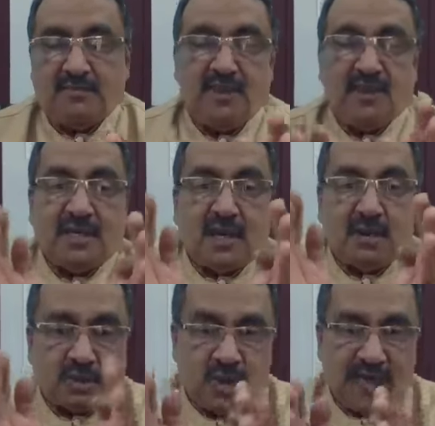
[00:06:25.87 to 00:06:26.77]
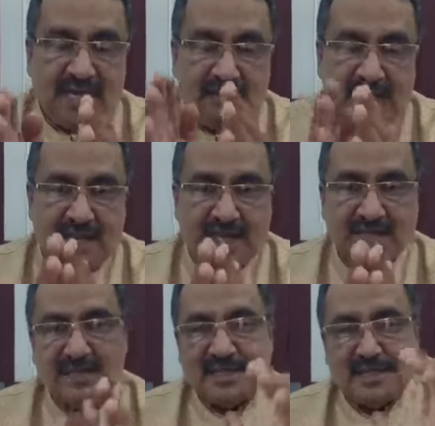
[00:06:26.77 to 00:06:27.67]
If the outstanding
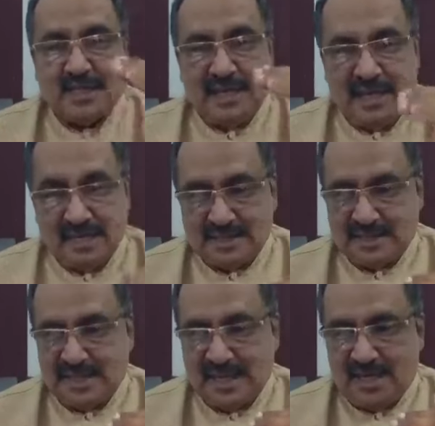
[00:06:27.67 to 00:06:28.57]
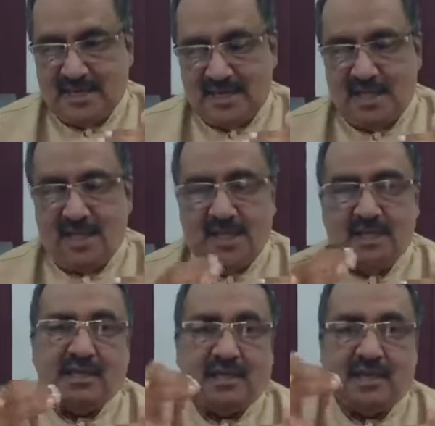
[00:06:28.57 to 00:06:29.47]
balance is less than
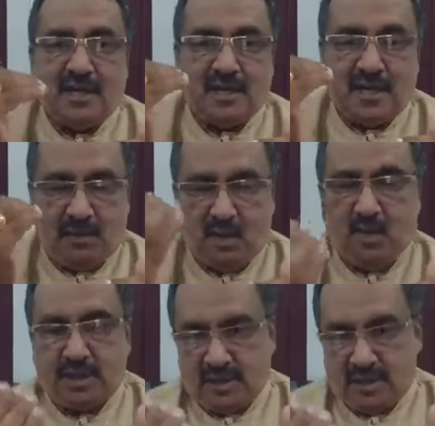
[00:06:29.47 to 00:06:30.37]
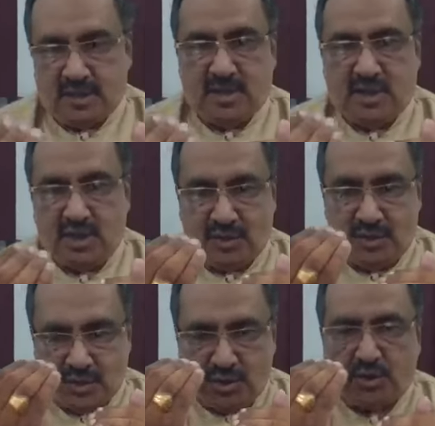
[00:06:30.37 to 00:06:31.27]
the amount
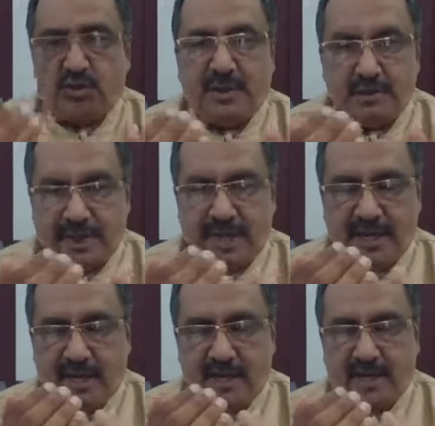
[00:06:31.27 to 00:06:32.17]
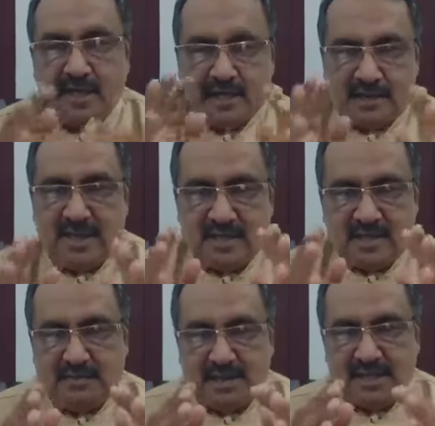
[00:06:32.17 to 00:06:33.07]
due to be paid,
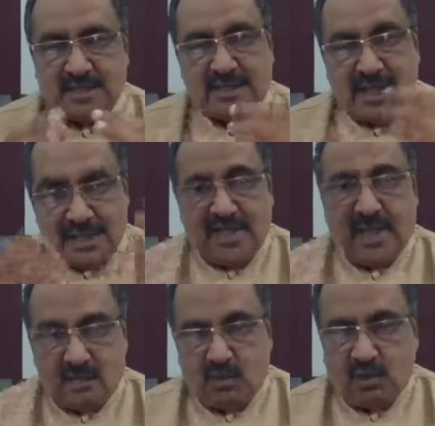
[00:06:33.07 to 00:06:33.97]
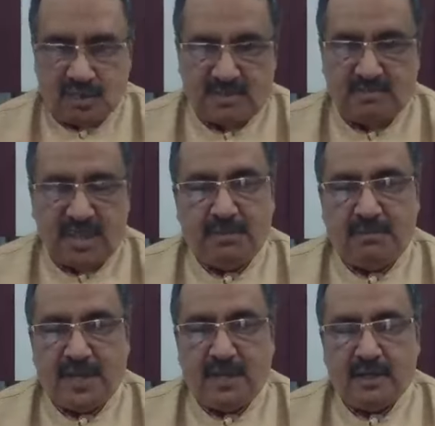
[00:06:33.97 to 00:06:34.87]
then that means the entire amount is
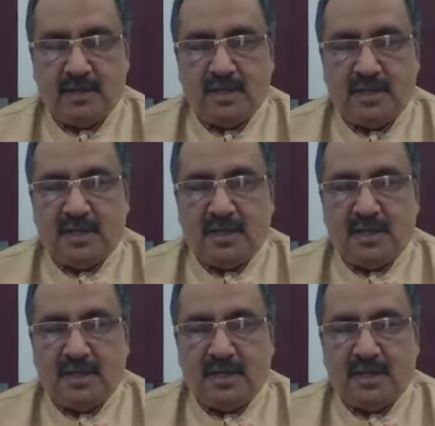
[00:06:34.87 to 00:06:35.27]
being paid.